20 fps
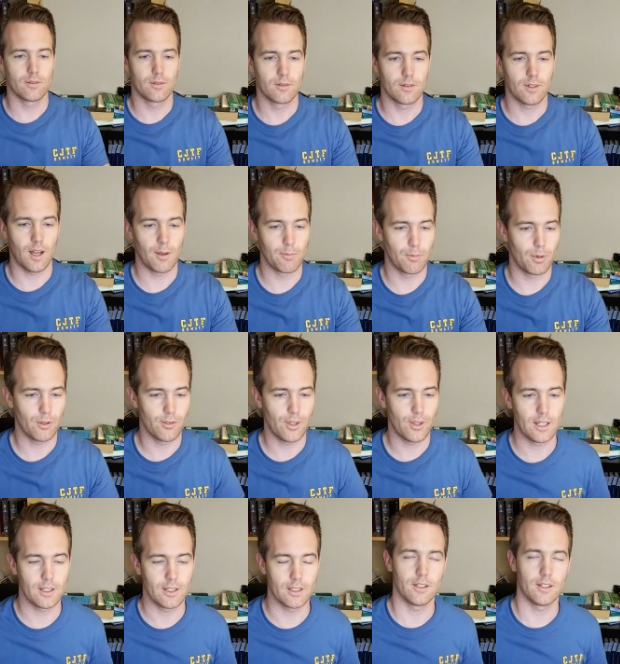I pulled
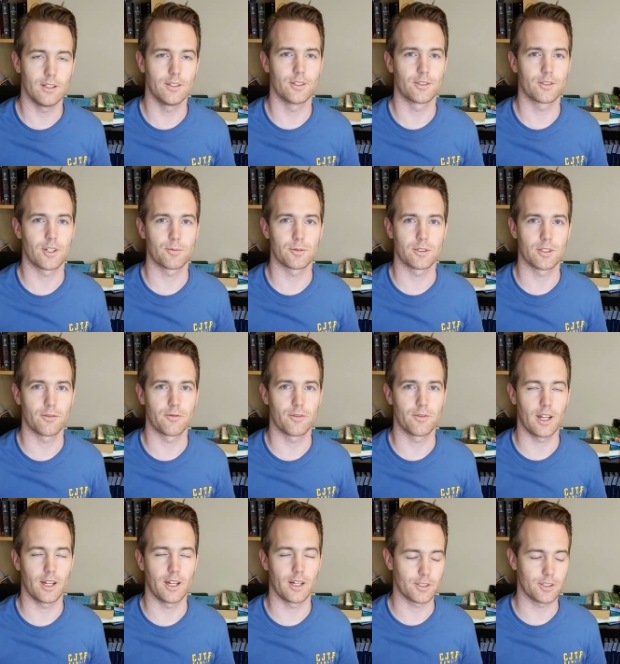that little description of
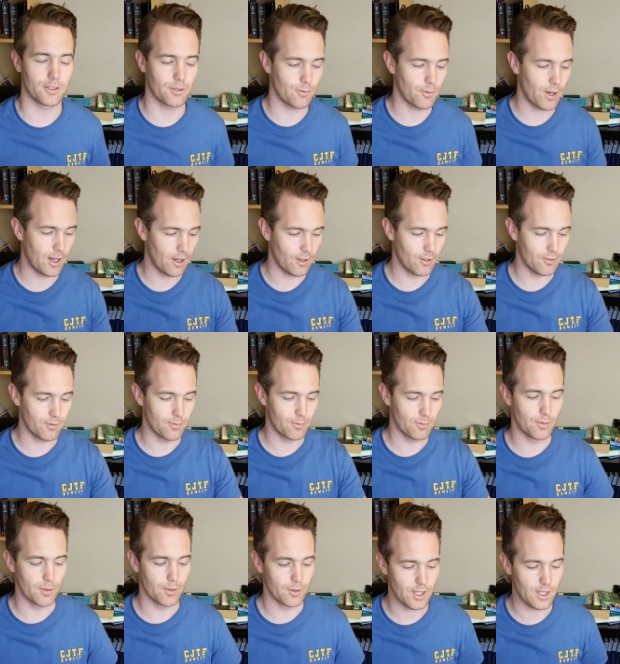phonetics right out of
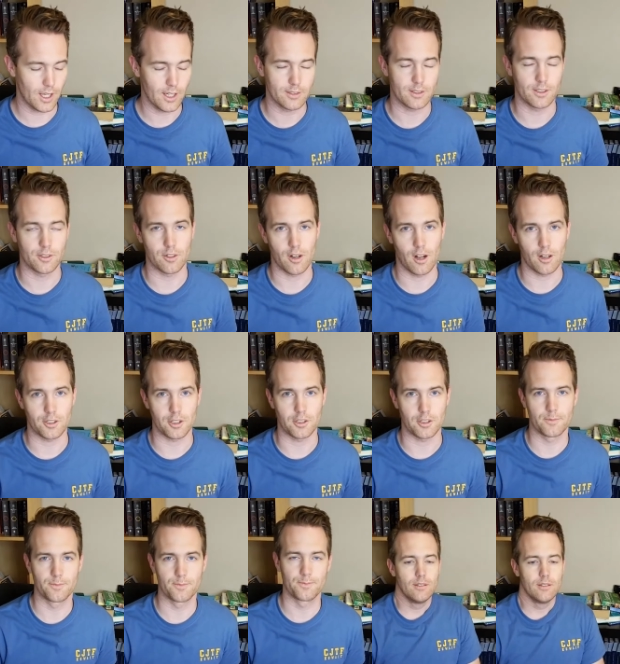Bruce Hayes' introduction.
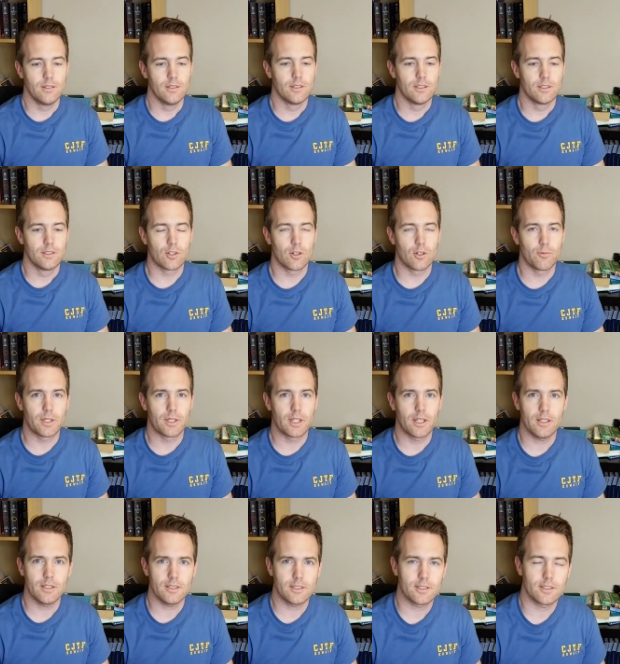So
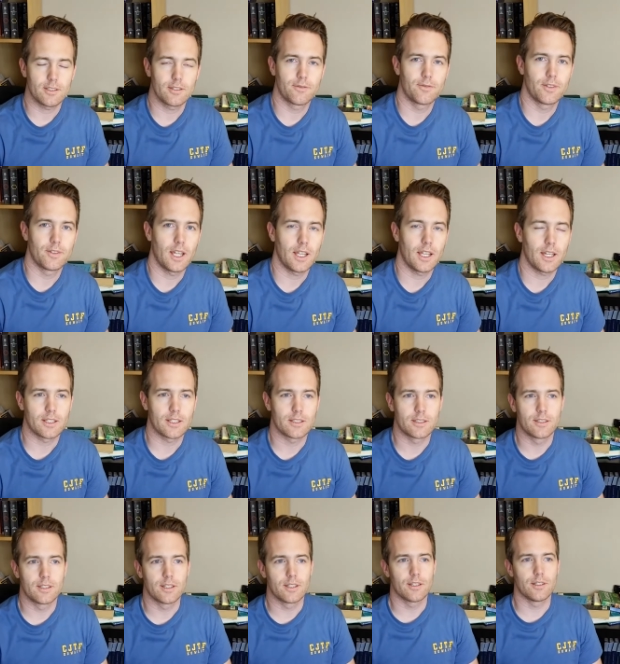because phonetics
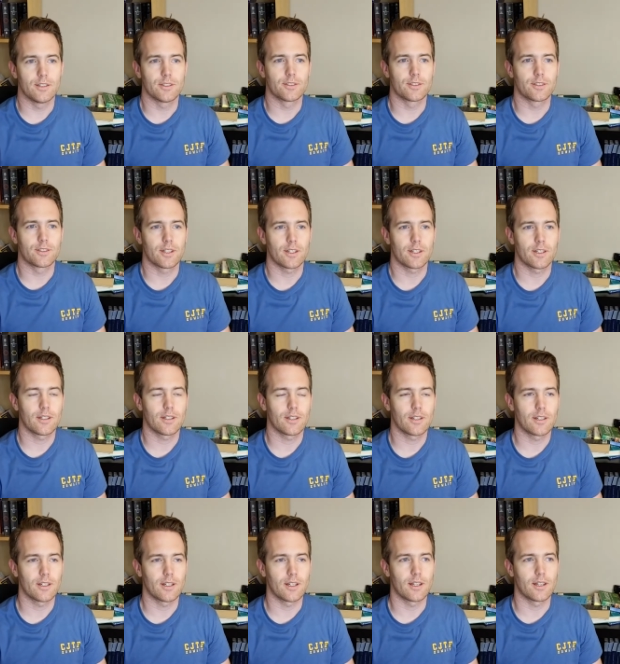deals
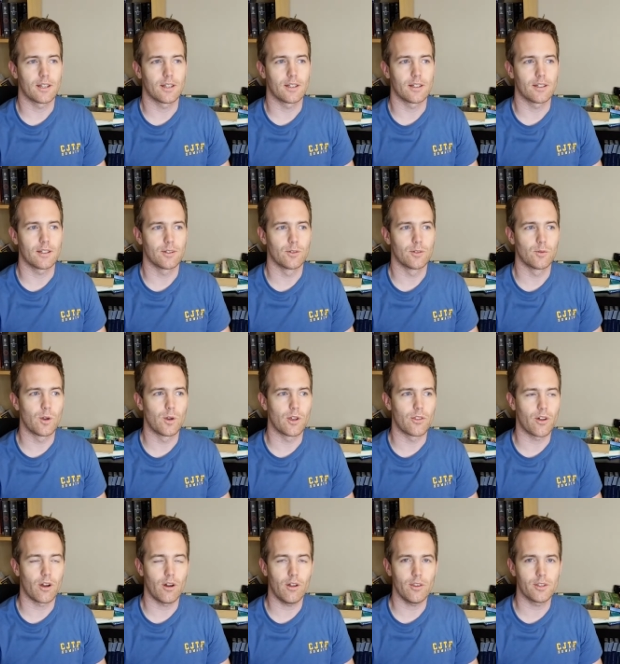with
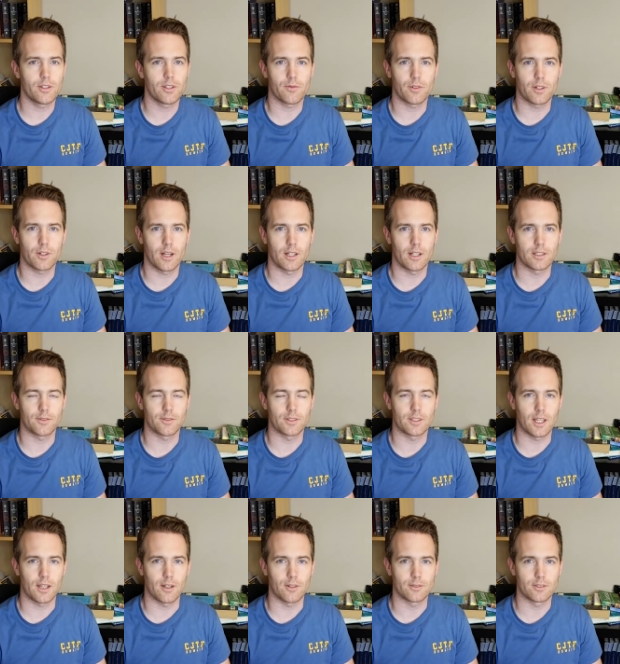all the different kinds of
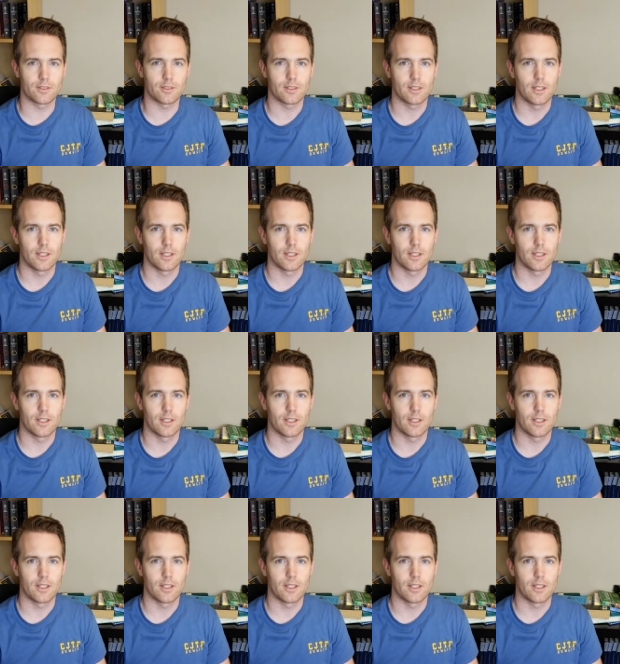sounds,